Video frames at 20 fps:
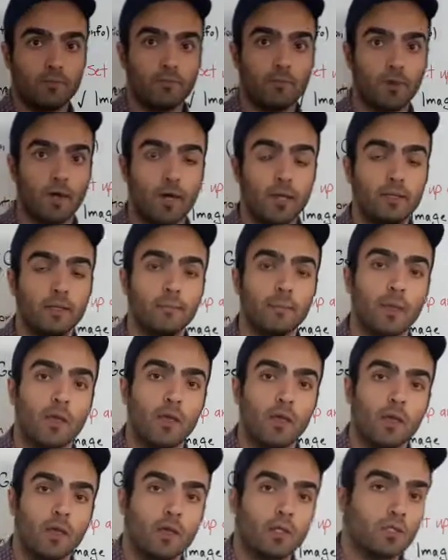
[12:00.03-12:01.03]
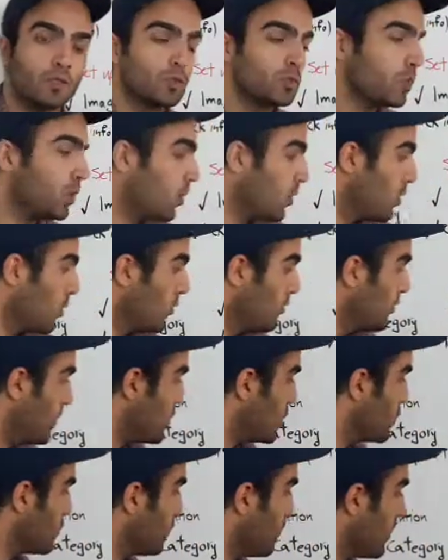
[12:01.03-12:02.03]
right? So
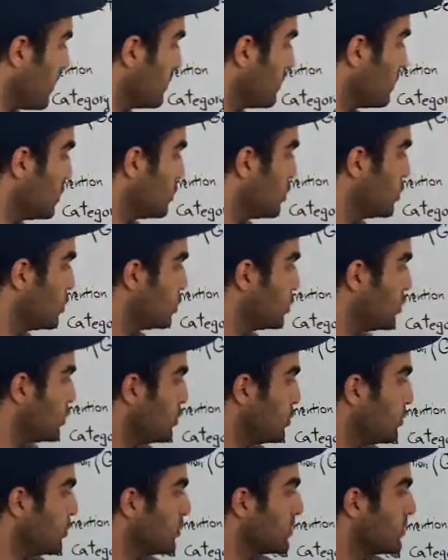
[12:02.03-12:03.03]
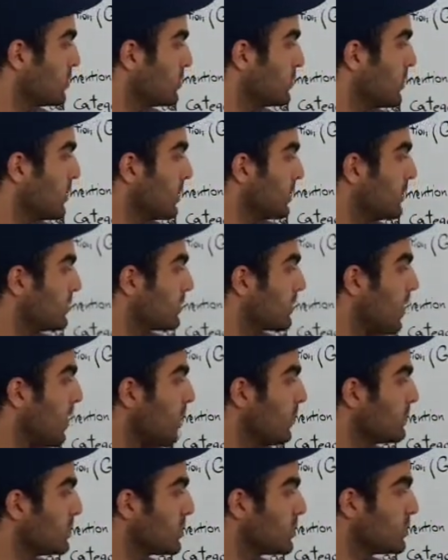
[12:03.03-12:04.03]
which one to choose when it
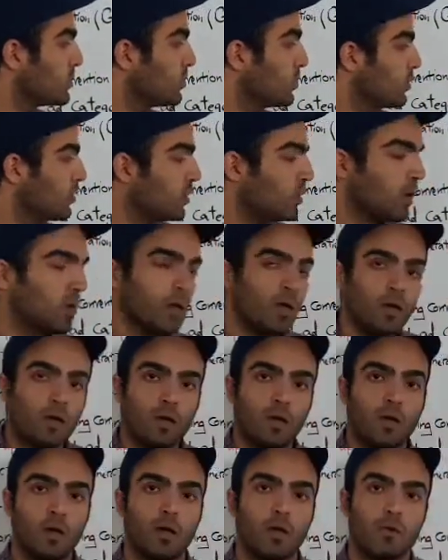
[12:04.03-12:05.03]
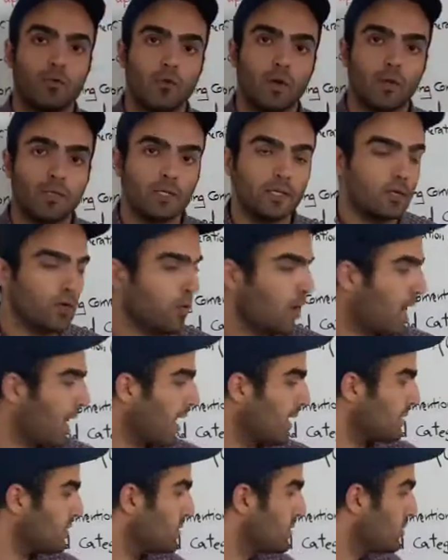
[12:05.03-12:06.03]
comes to running your
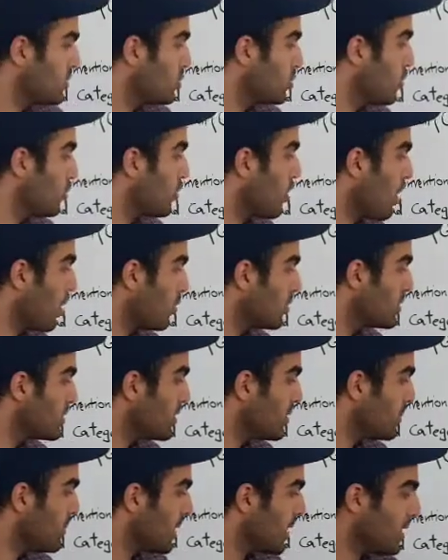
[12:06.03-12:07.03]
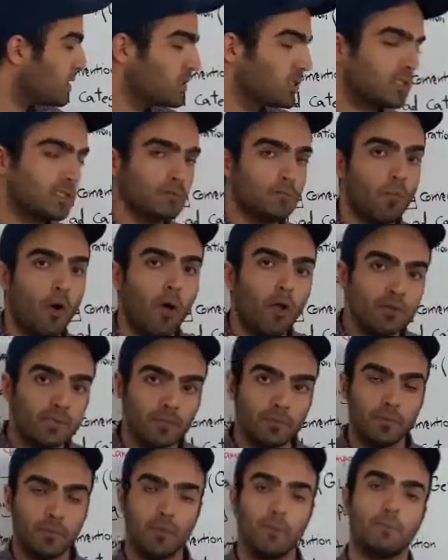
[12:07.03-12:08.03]
ads? So carousel page is
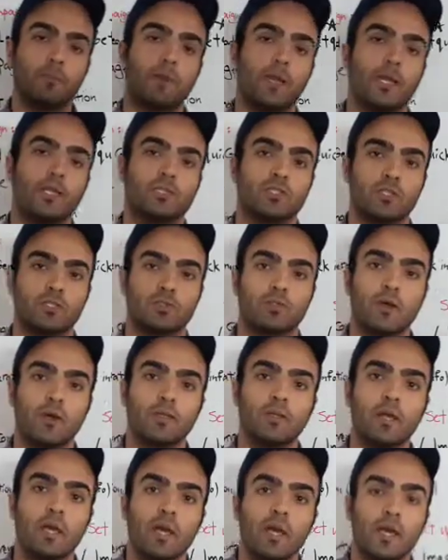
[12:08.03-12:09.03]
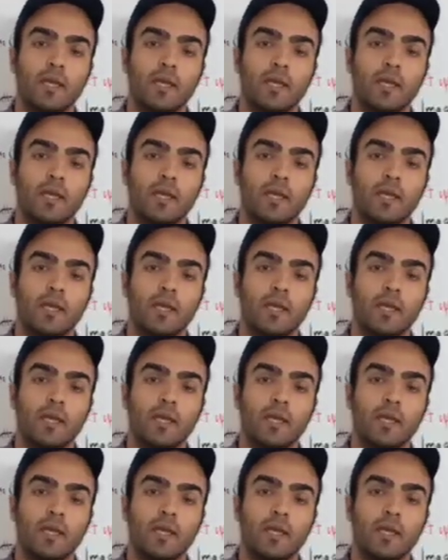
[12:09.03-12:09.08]
multiple pages, right?